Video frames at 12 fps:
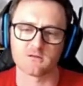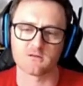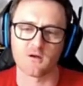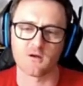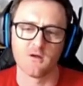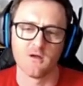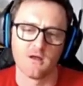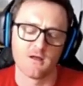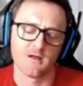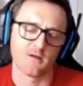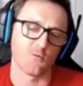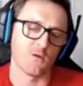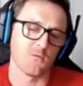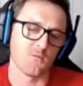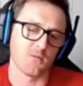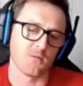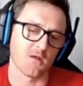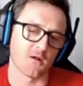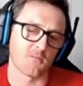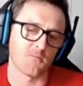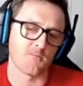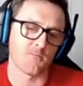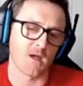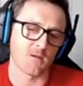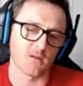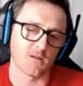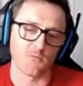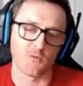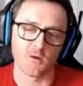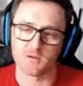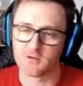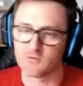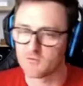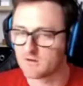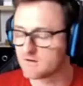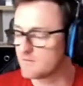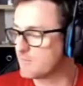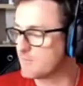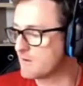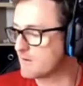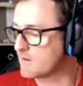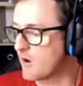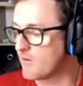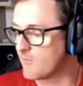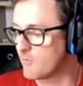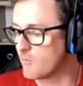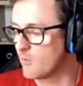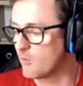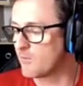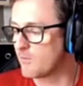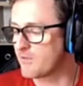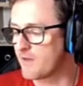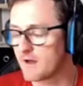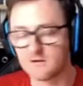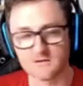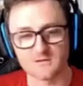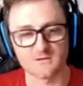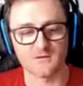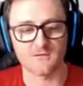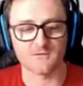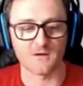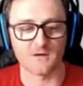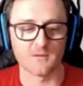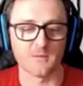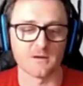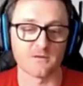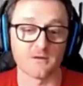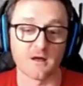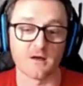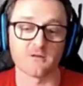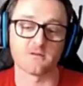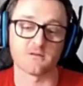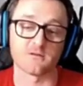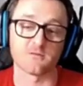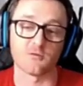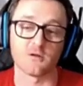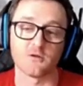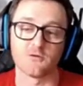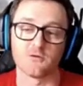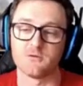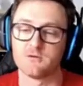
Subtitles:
So, we, you know, maybe that might be the reason. But overall, Theta's fundamental analysis is pretty good.